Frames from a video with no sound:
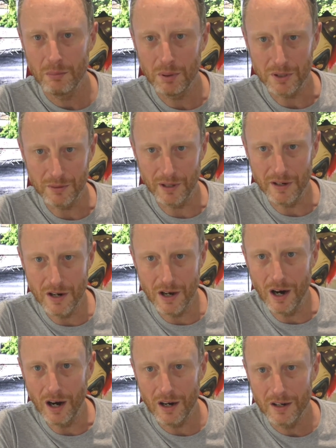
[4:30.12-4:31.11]
But you are
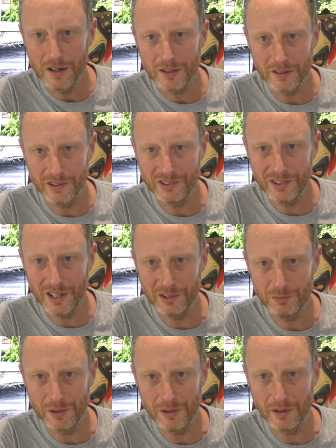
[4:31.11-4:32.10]
not going to set a
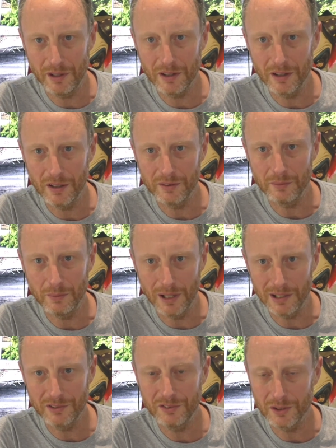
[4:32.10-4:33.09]
speed record
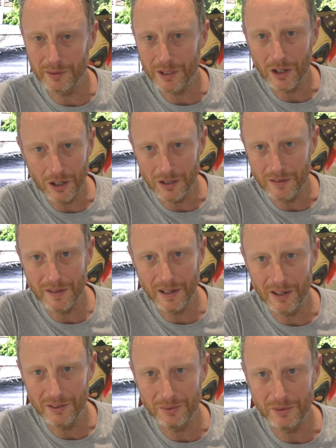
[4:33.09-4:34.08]
whilst doing all of
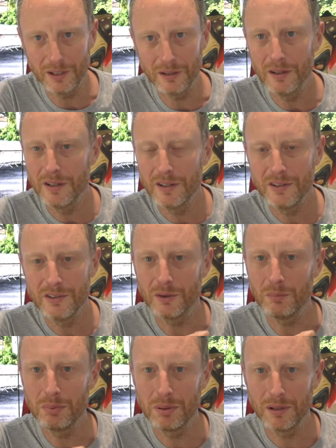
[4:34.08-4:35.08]
that as well. So
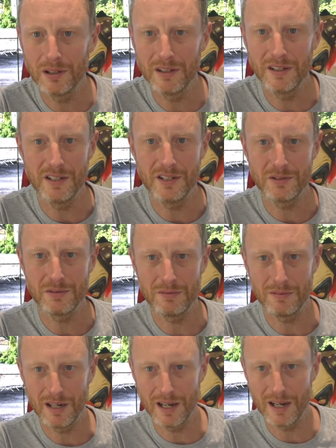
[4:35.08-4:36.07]
please
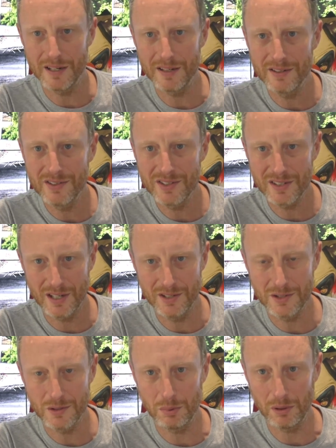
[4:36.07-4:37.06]
ride
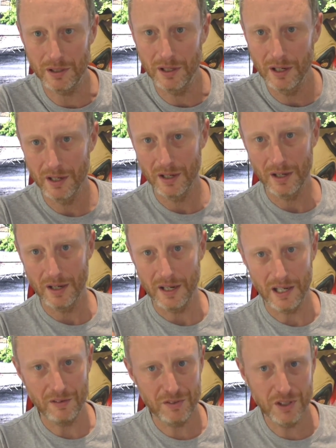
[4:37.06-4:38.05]
sensibly.
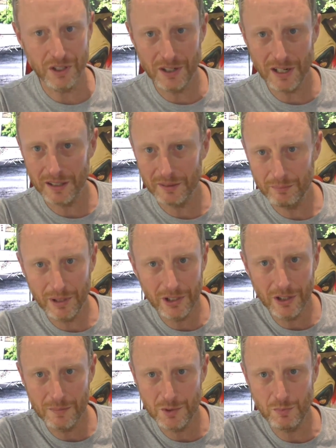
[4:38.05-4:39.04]
If you're going to
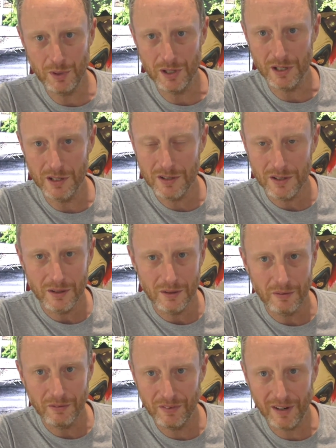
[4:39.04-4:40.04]
pick up speed
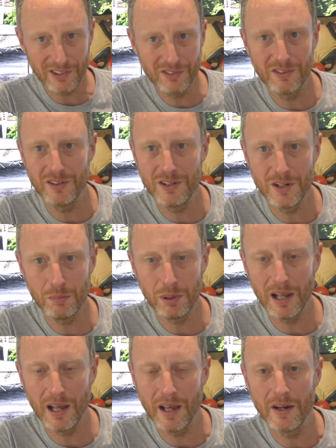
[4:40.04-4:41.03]
faster than your
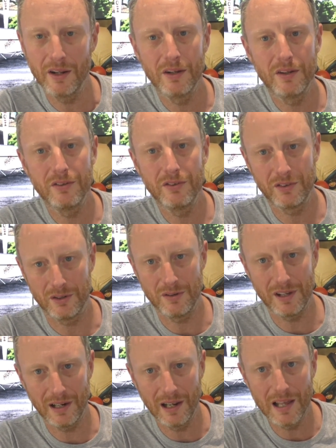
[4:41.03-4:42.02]
plan, do
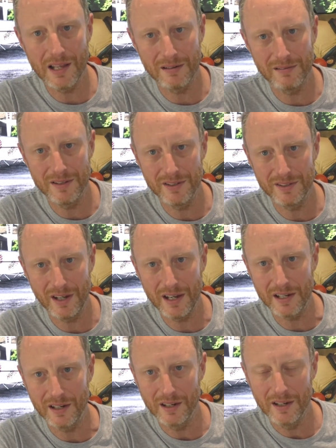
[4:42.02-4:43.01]
that later in the
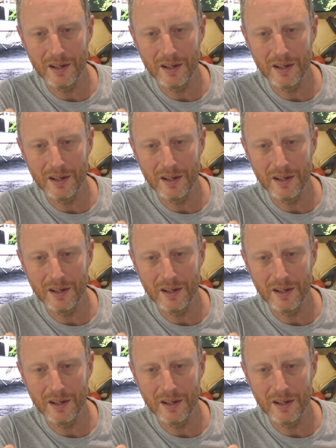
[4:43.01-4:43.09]
day.